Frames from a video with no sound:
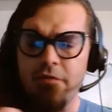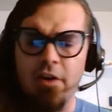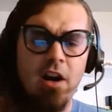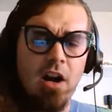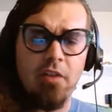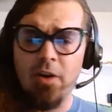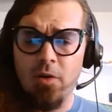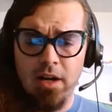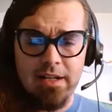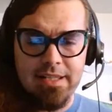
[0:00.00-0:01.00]
For our other
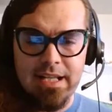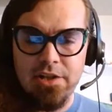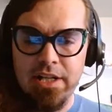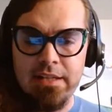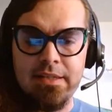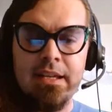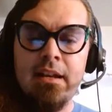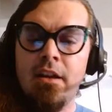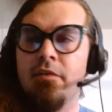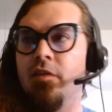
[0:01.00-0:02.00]
organizations,
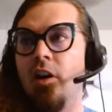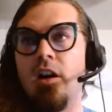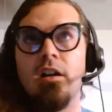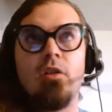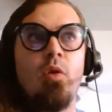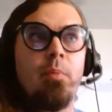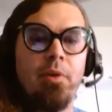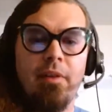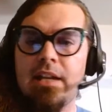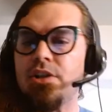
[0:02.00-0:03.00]
for our
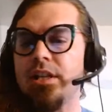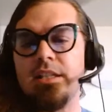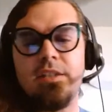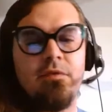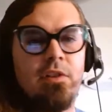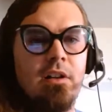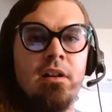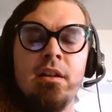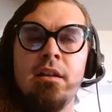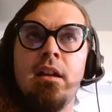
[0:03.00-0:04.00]
corporations,
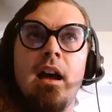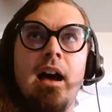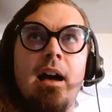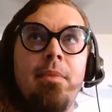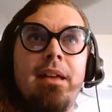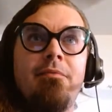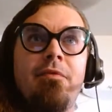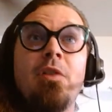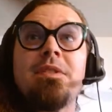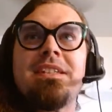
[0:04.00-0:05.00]
for
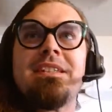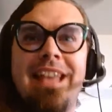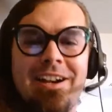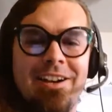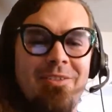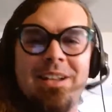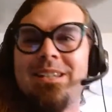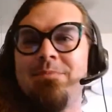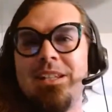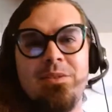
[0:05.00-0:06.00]
folks that are going
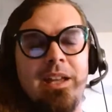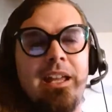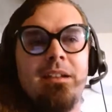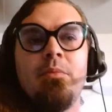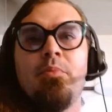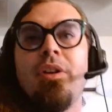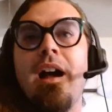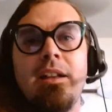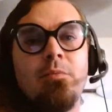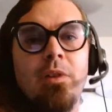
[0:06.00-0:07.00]
to be doing
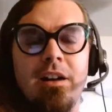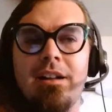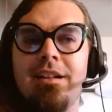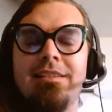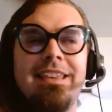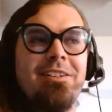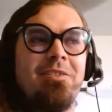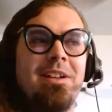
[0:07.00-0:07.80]
Pride work, that are